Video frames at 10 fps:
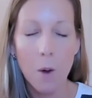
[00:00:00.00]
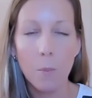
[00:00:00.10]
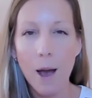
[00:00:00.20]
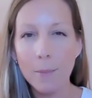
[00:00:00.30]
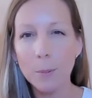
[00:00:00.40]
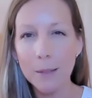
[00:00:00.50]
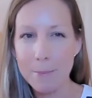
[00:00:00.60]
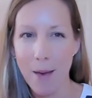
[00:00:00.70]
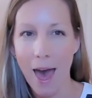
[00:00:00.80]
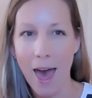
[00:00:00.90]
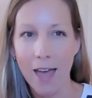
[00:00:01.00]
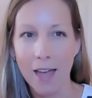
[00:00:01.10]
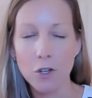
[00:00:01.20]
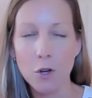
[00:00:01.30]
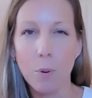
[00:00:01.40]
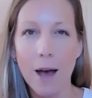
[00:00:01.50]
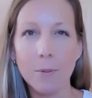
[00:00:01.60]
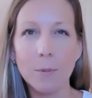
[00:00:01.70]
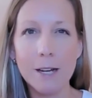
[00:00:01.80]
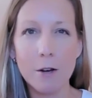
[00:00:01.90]
Probably bad. You
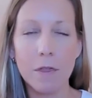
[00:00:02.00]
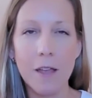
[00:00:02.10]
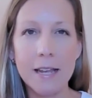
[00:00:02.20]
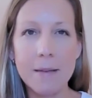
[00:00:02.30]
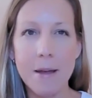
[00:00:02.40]
probably are thinking